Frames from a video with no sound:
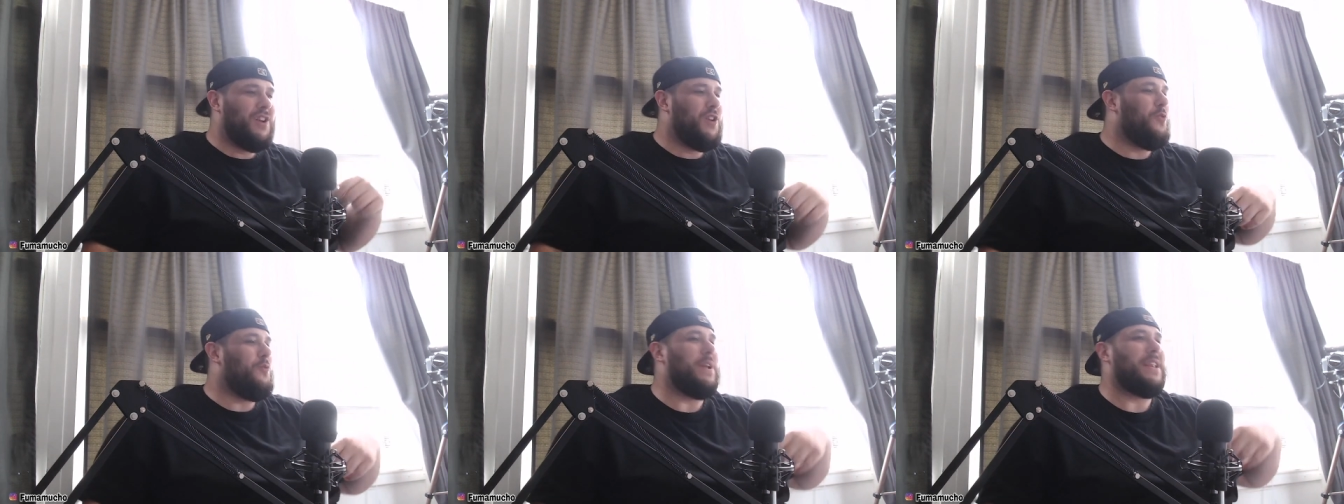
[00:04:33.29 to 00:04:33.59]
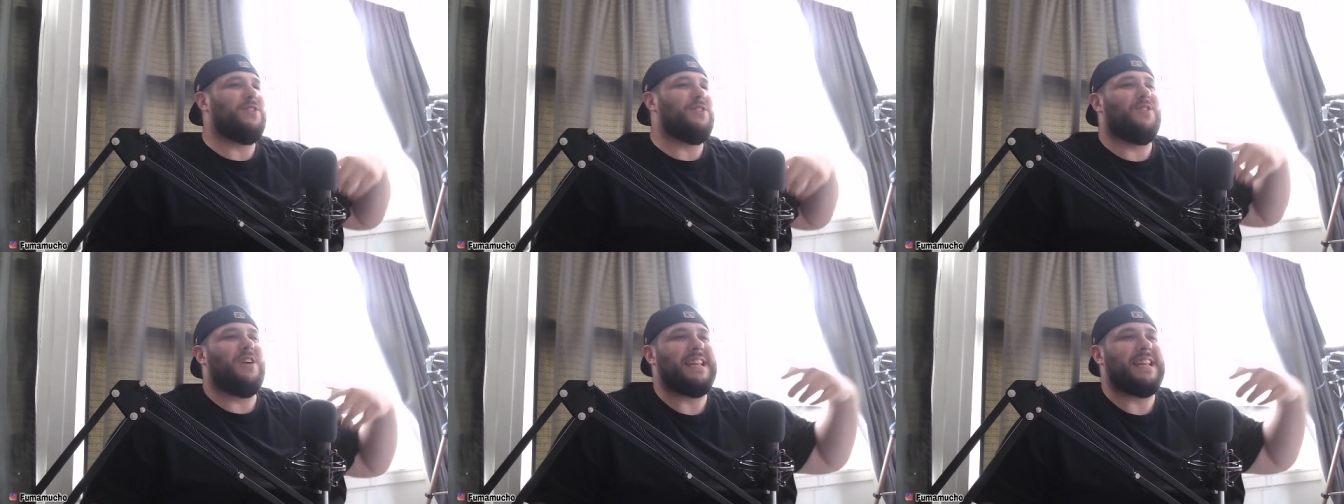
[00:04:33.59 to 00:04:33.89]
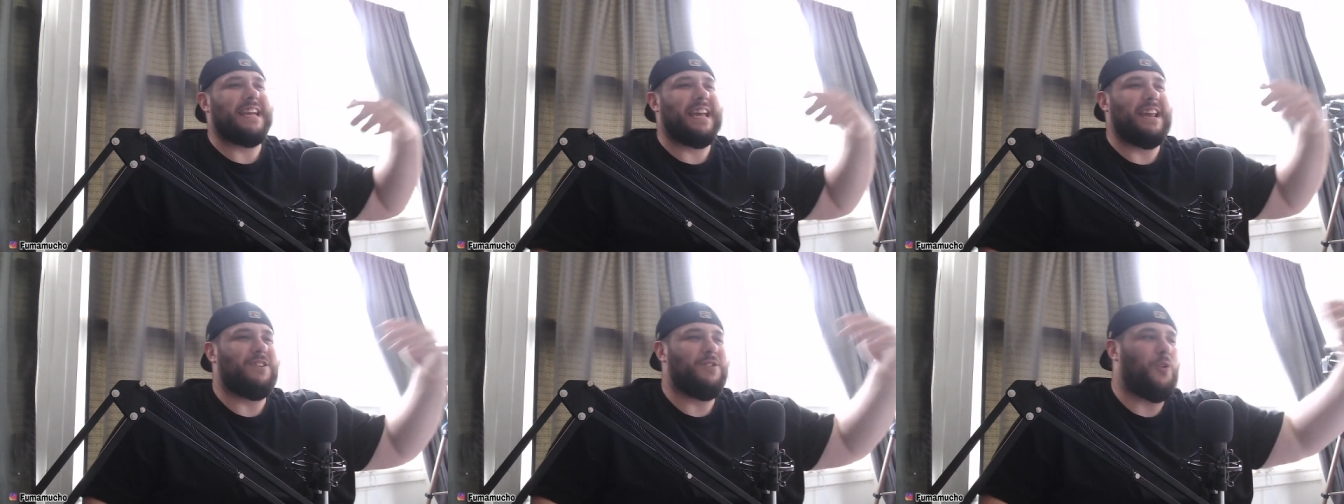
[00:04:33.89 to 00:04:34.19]
We didn't know how to
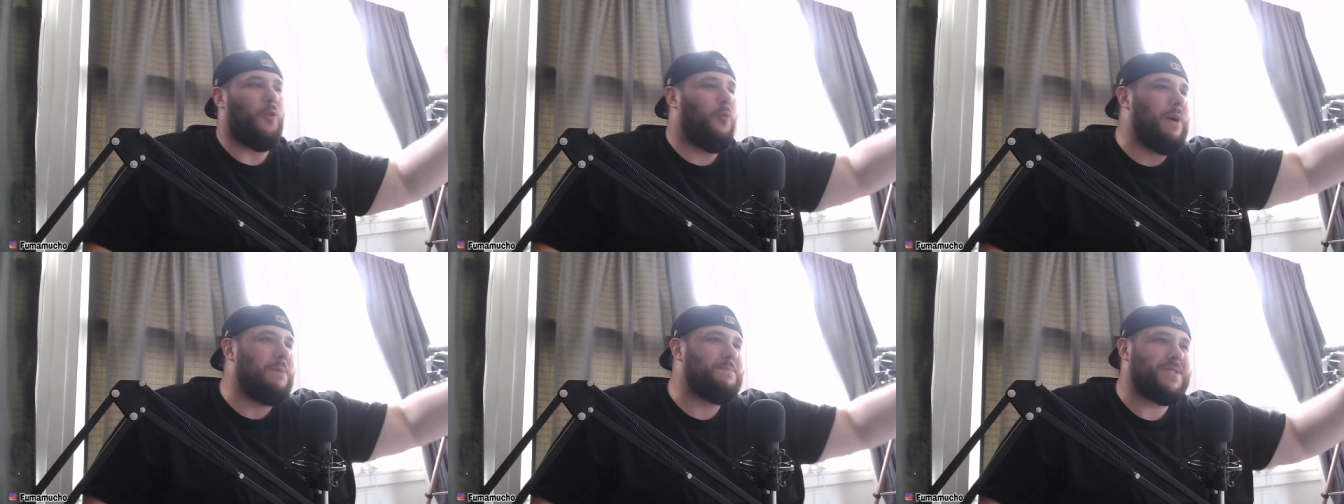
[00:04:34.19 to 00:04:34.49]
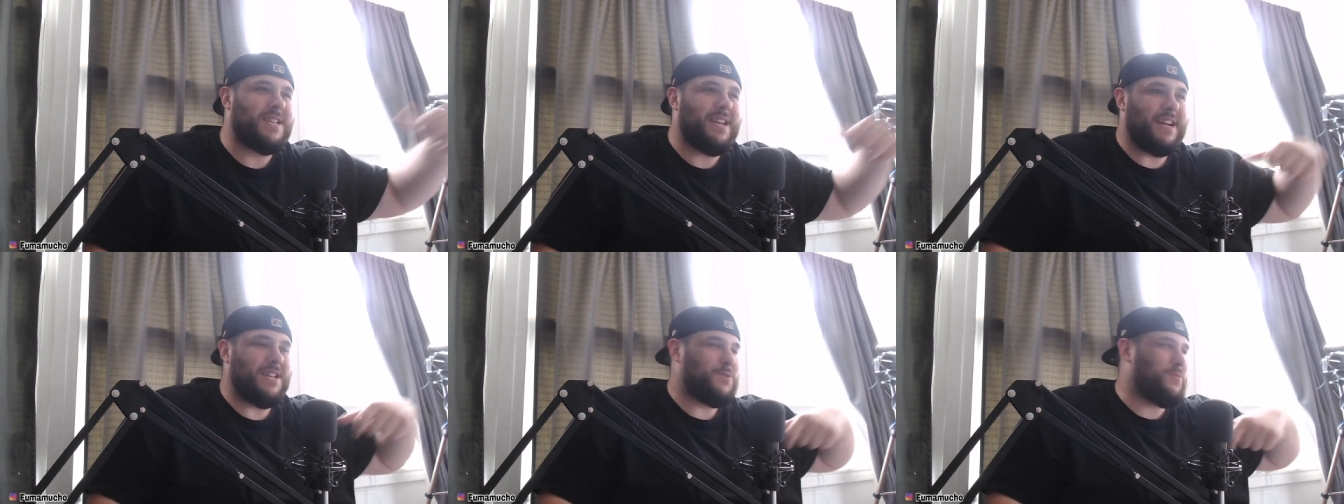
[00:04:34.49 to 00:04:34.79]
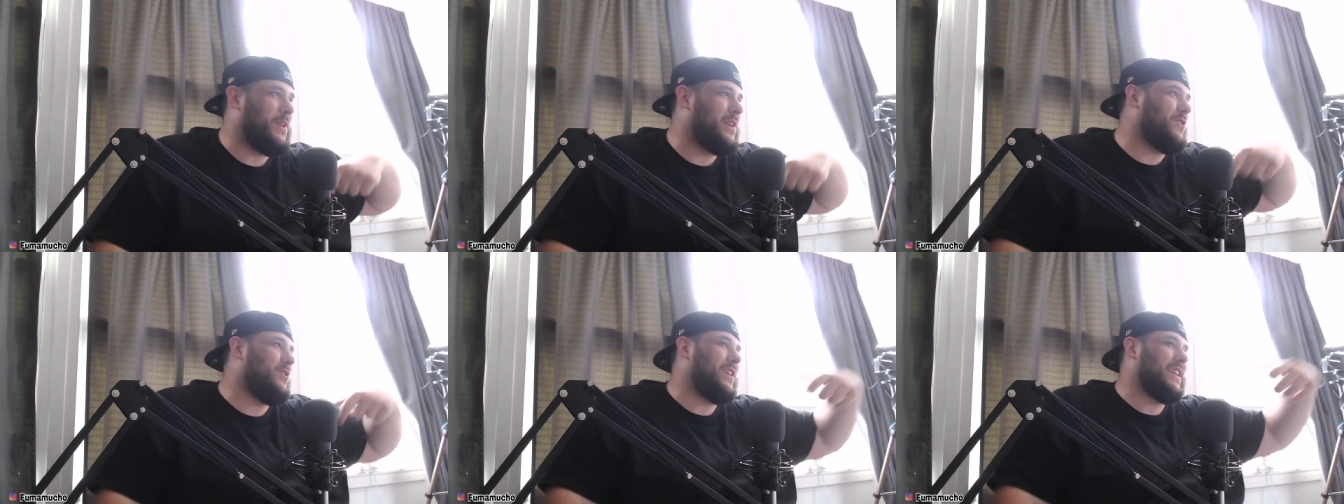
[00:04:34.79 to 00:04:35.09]
get on the websites. We
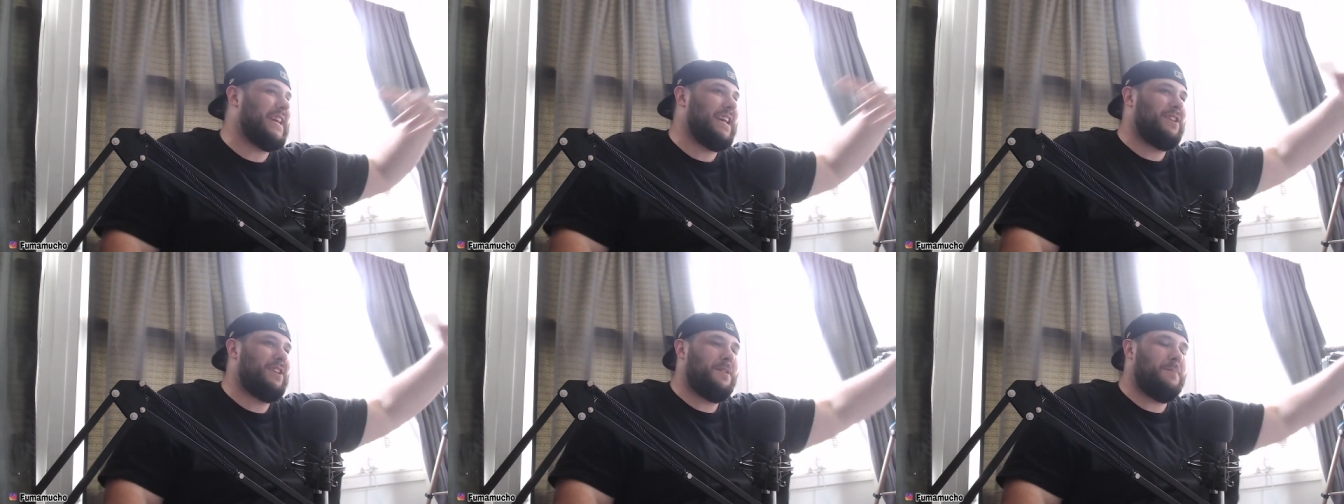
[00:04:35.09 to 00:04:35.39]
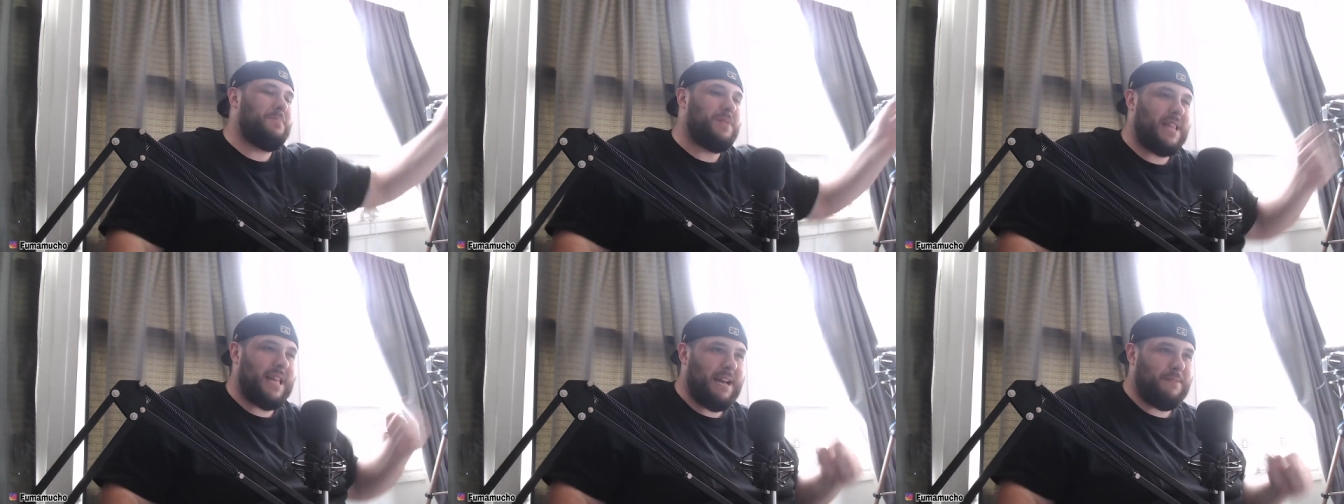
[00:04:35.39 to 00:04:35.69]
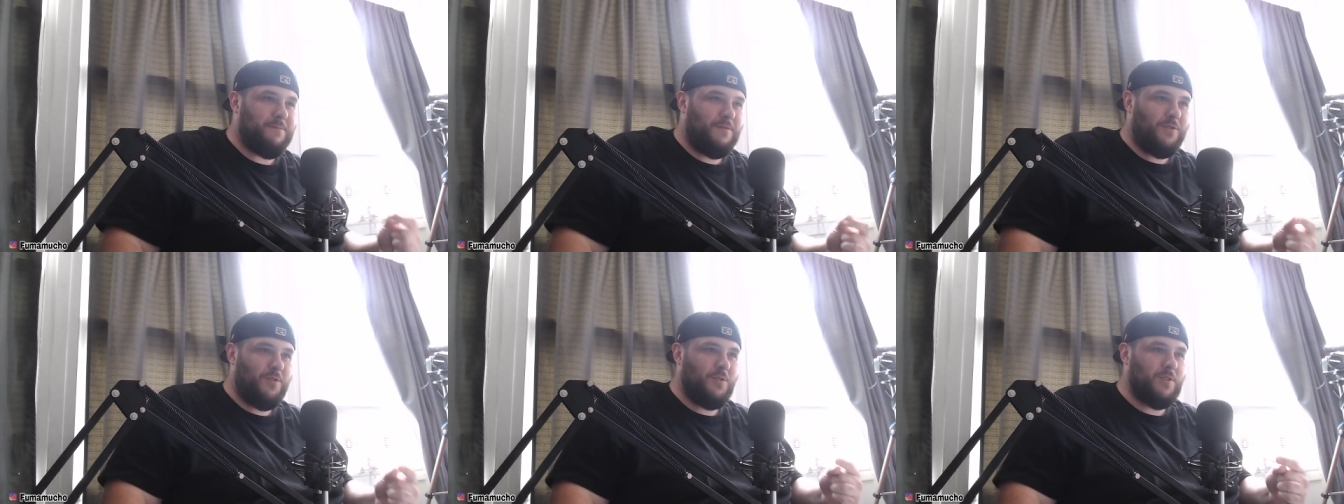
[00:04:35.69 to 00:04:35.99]
didn't know how to get on the
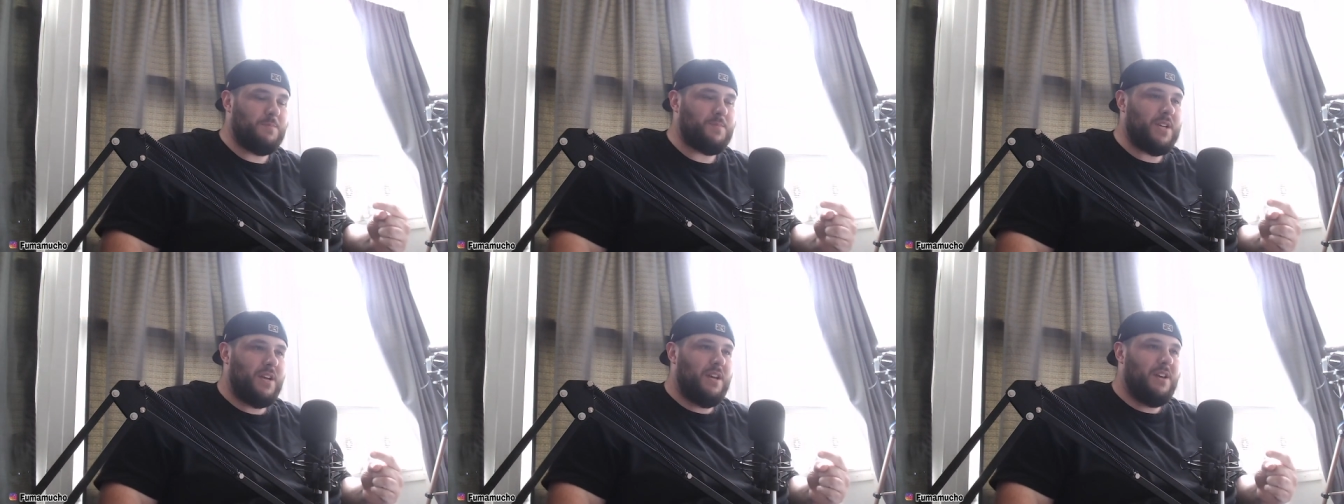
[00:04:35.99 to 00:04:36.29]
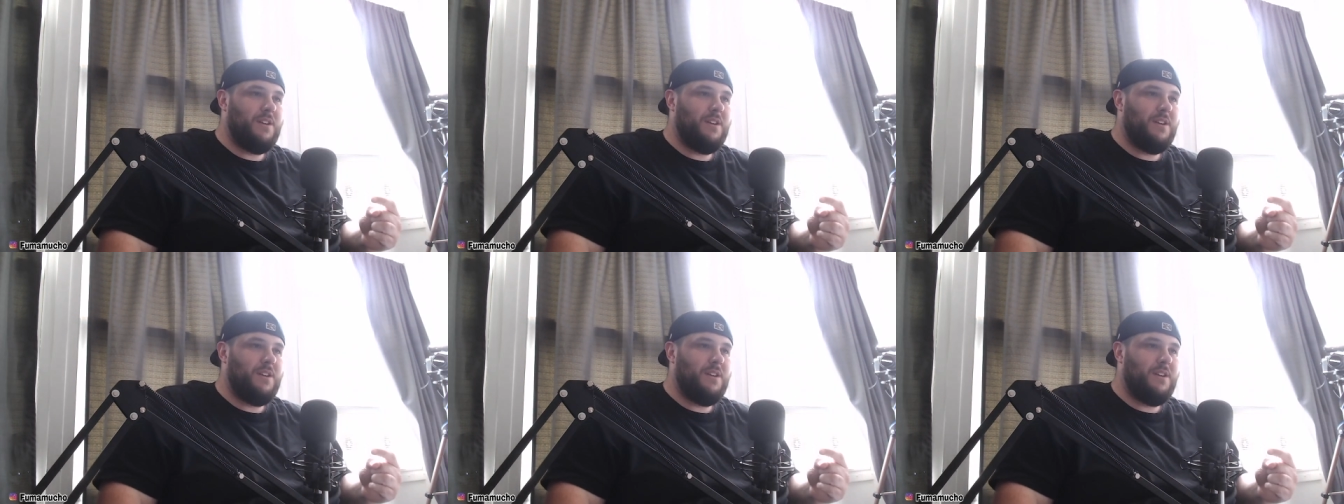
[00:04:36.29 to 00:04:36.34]
platforms.